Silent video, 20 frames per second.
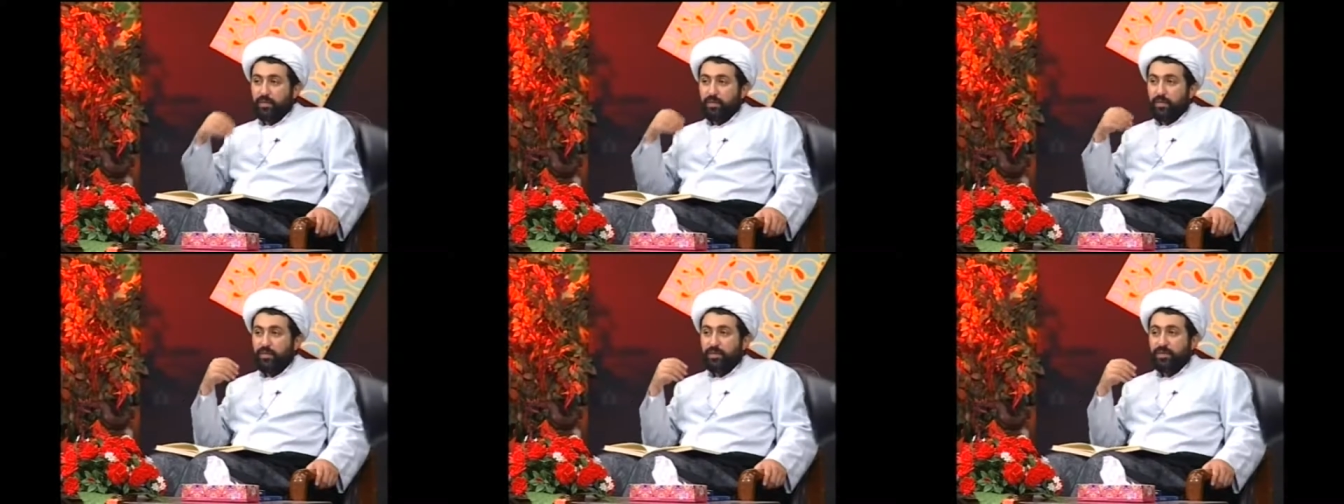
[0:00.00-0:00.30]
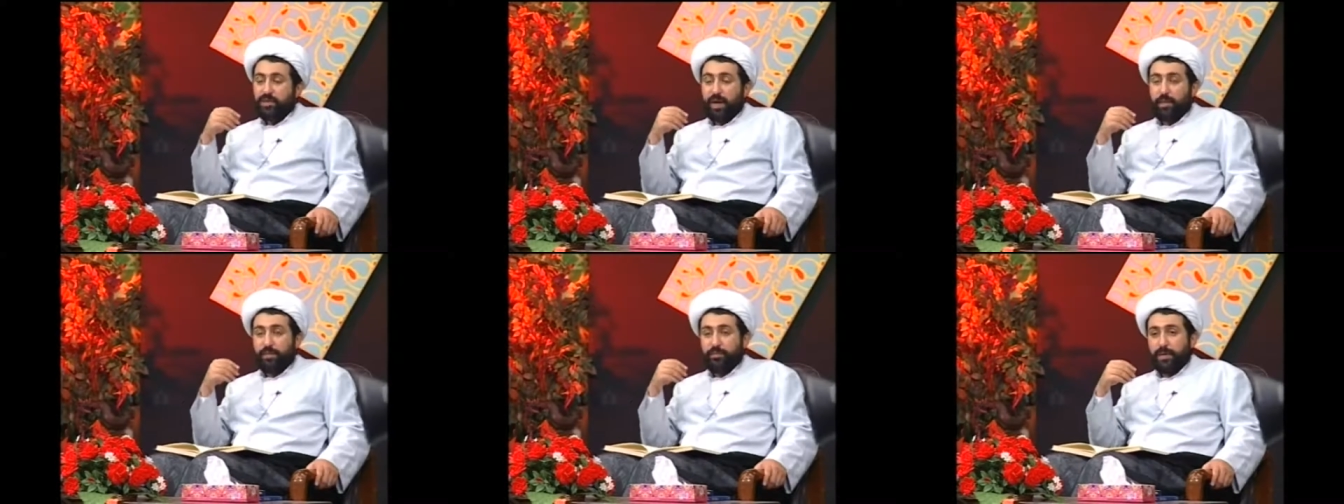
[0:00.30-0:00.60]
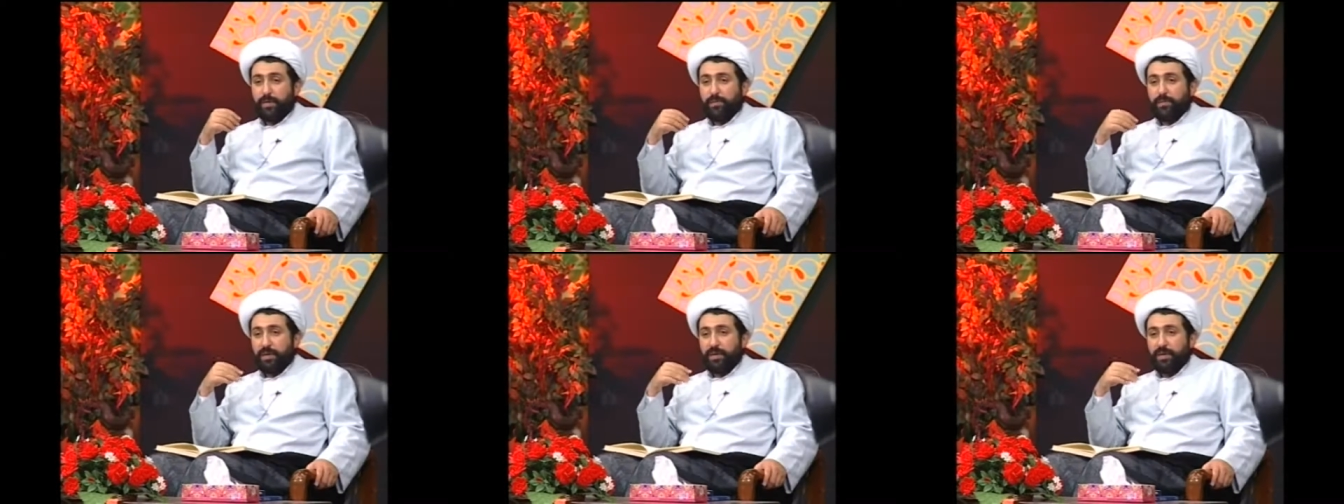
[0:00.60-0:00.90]
some
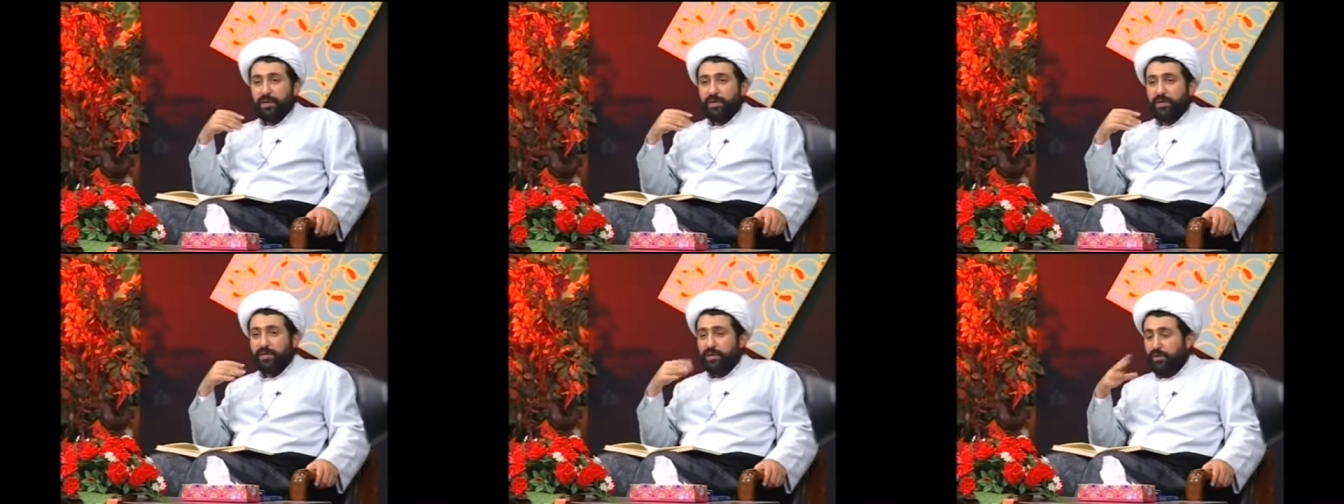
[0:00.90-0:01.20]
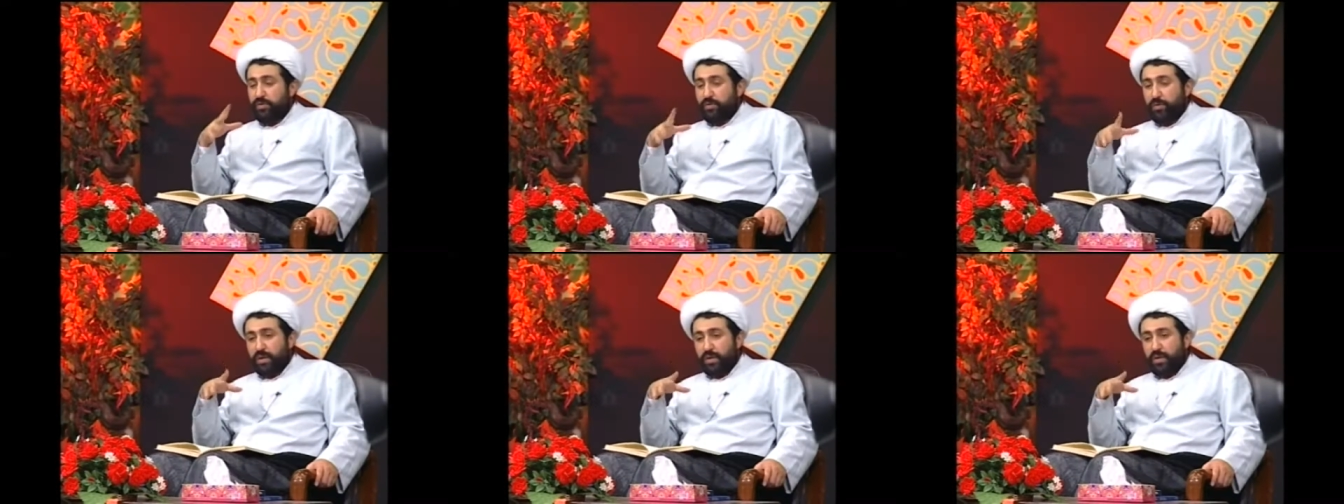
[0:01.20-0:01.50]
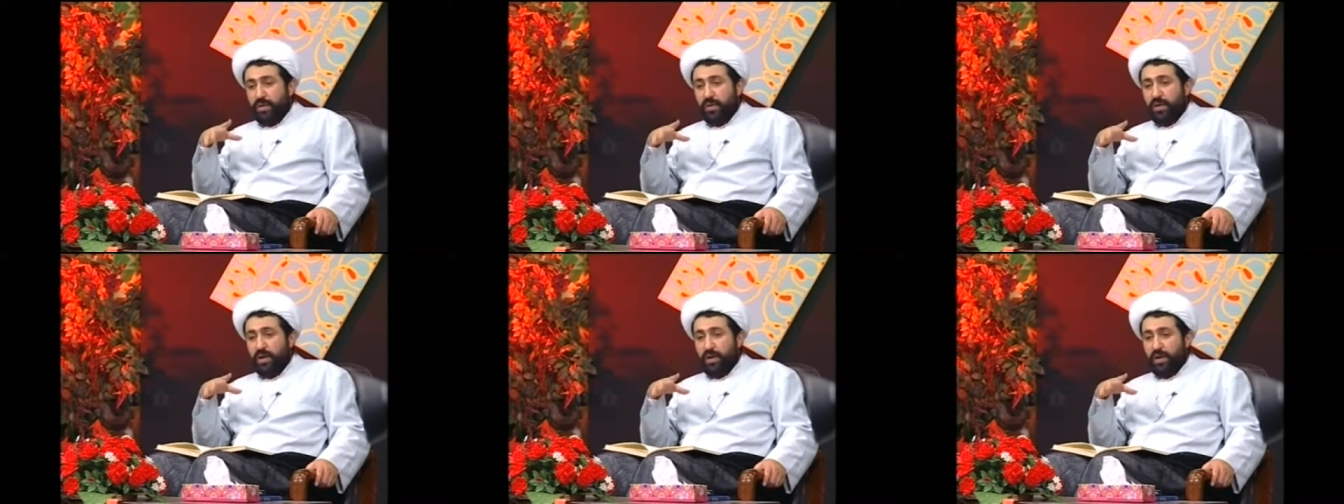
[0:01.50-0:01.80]
people in theory
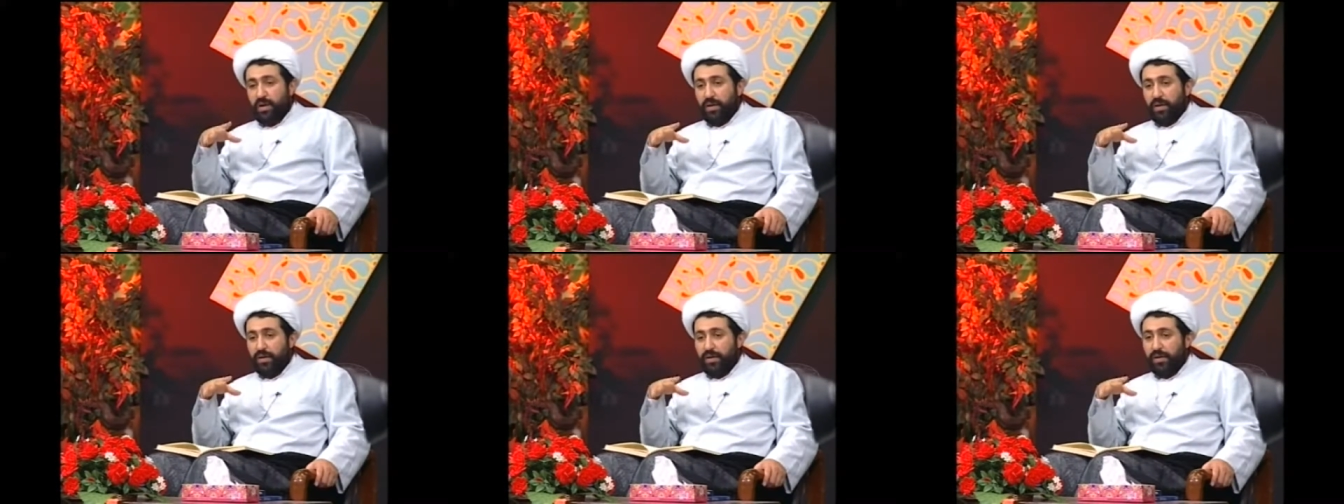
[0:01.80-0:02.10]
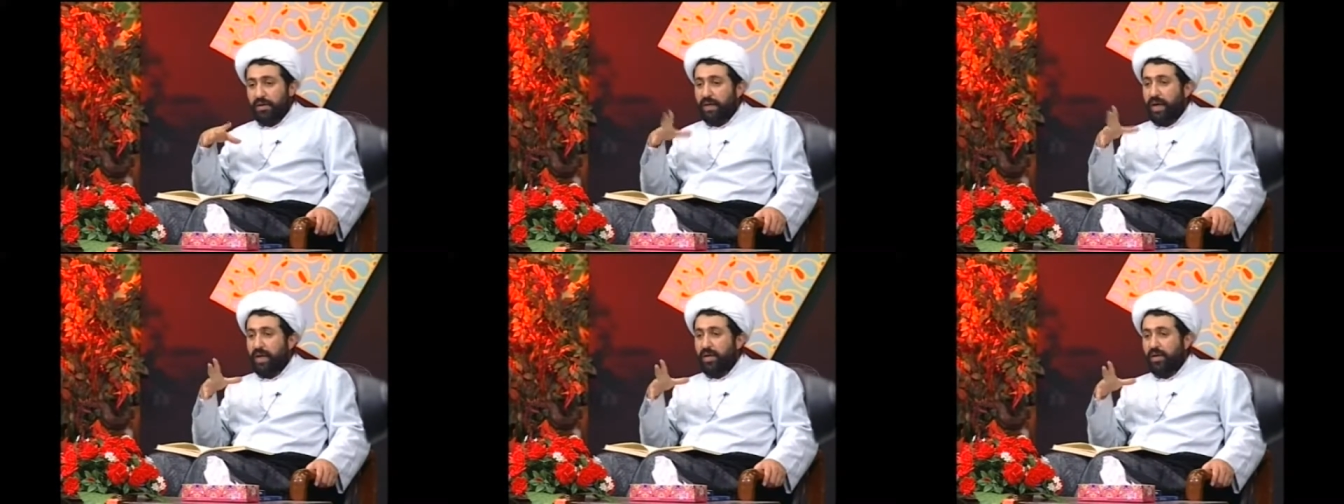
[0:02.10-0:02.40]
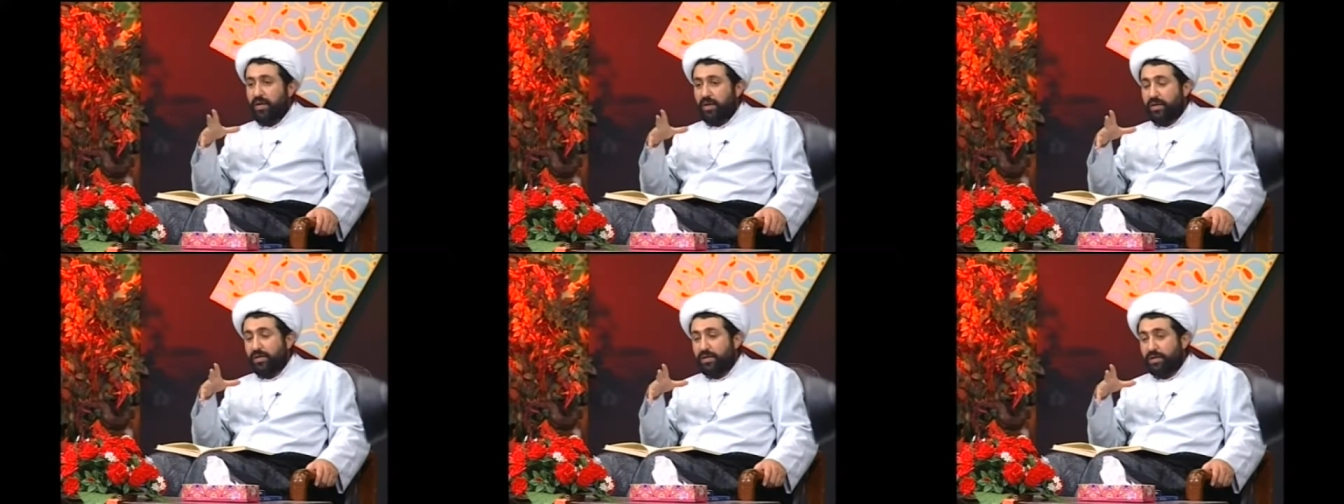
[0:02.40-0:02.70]
deny that
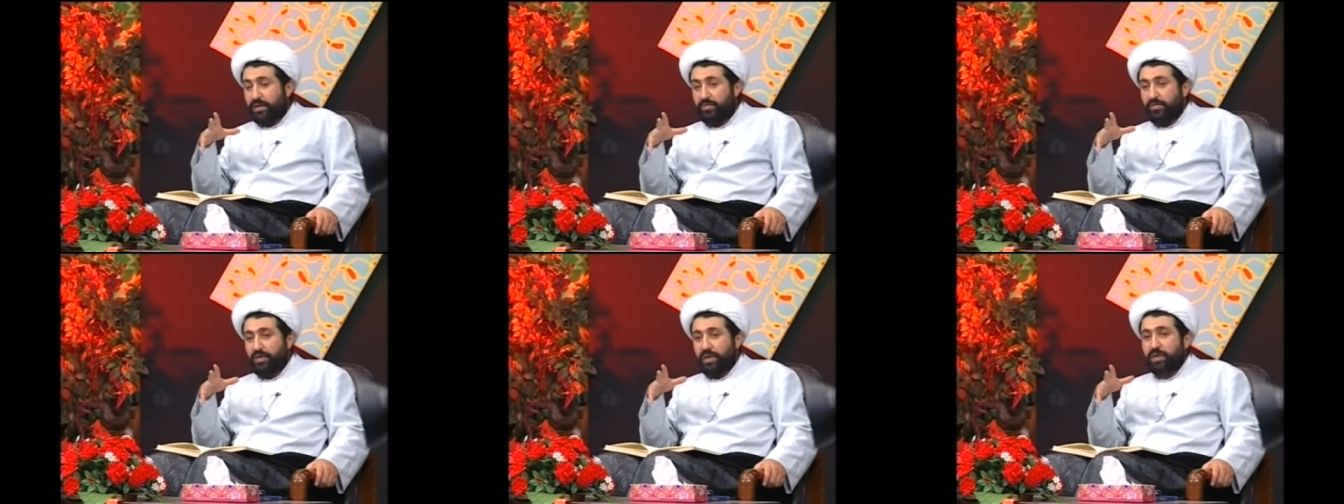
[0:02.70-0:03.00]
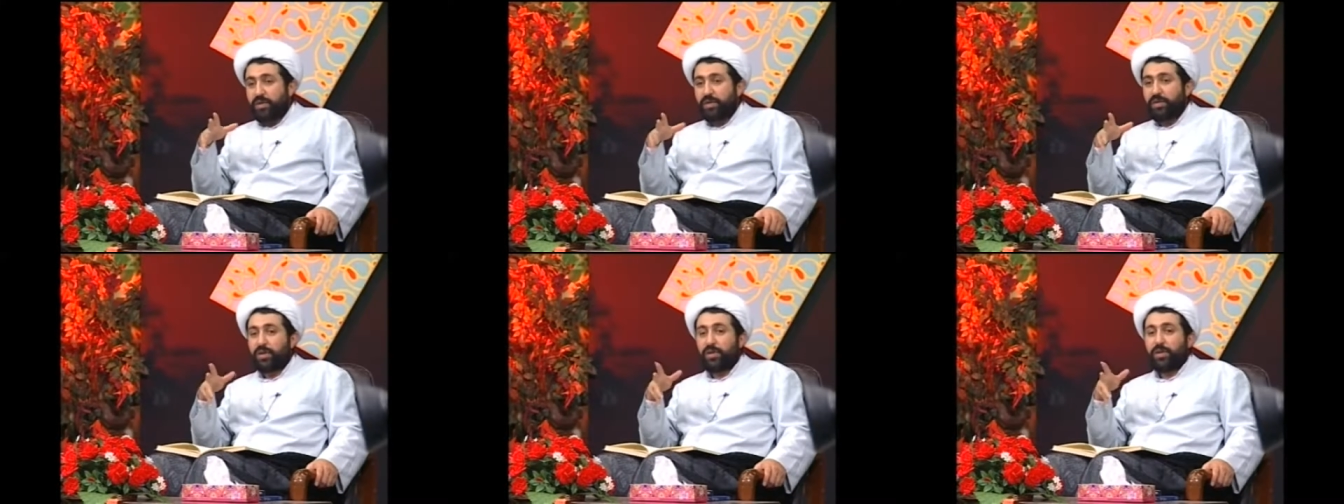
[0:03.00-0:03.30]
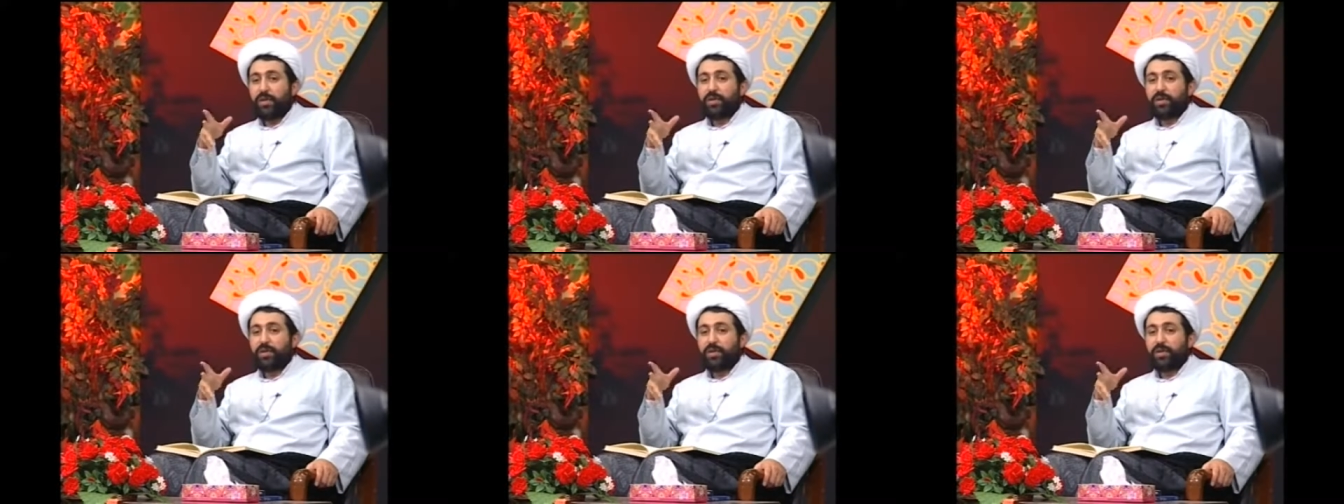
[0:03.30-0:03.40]
Allah is the rich.